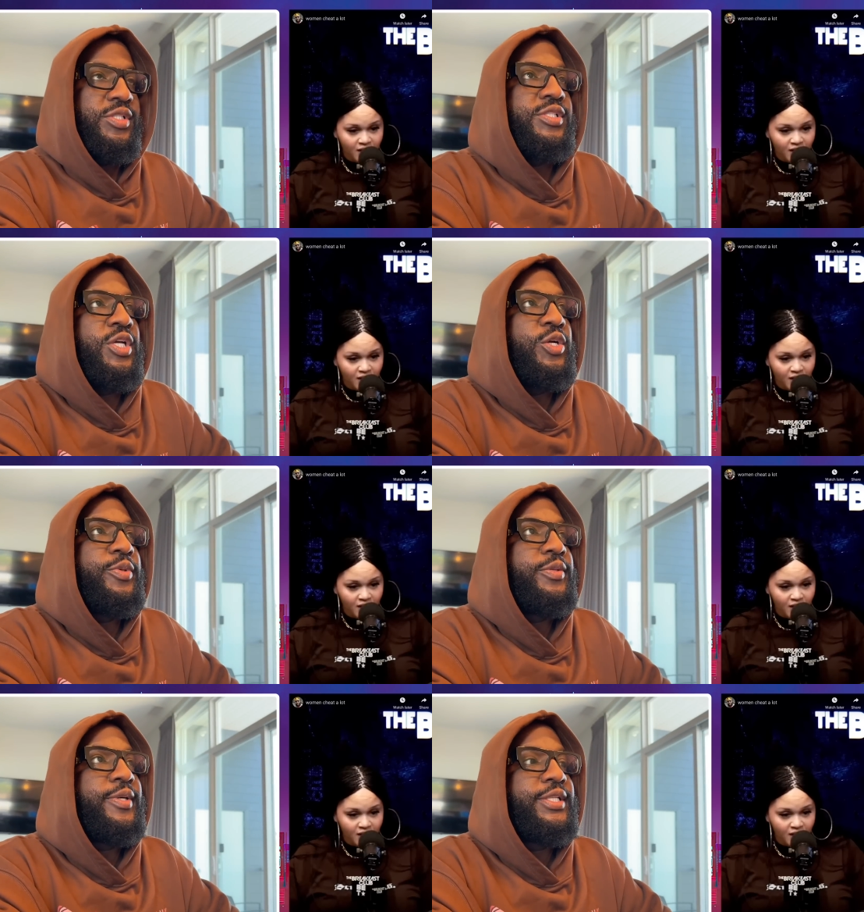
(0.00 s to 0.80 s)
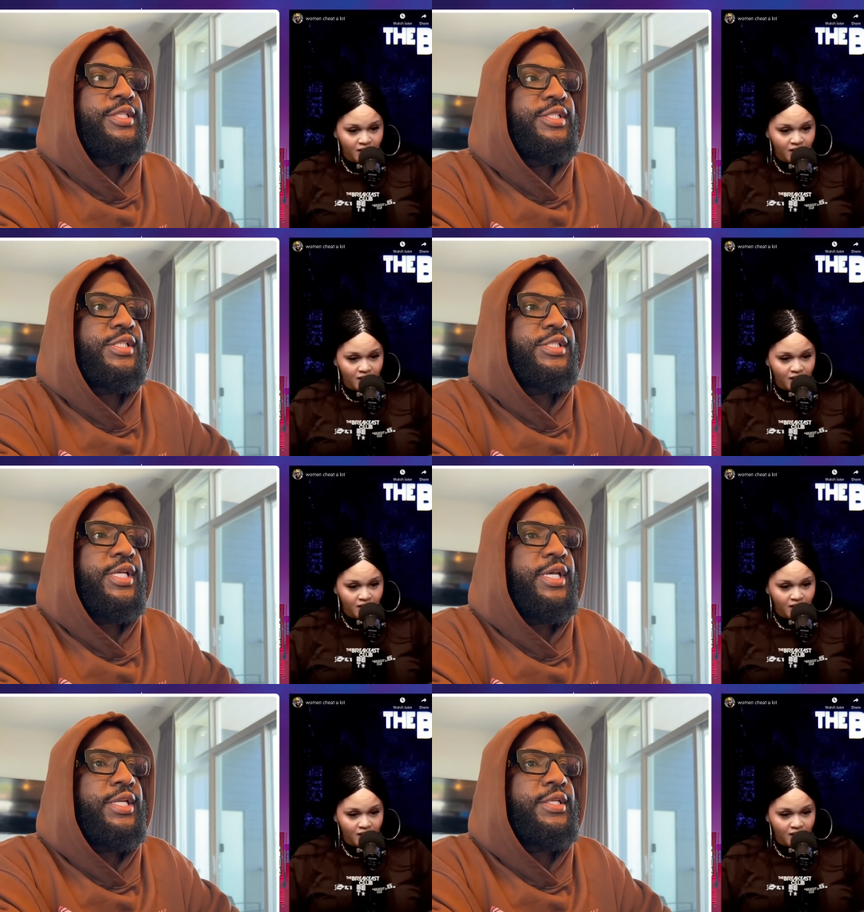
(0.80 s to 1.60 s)
Speaker 1: disturbing about this is
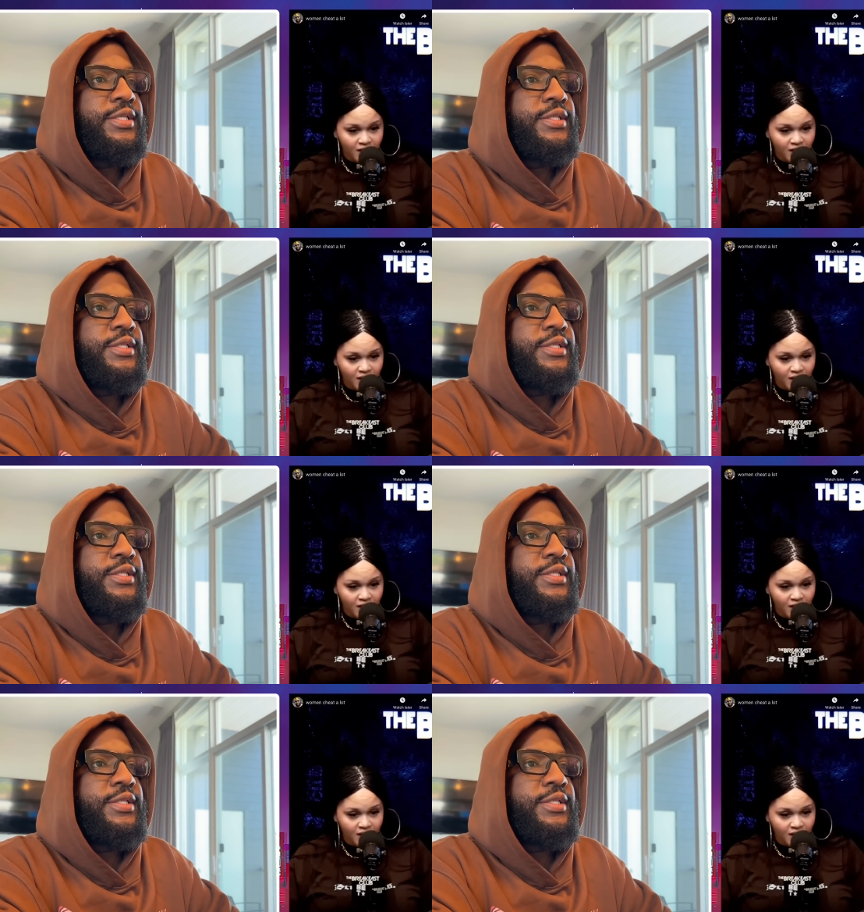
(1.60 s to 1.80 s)
that,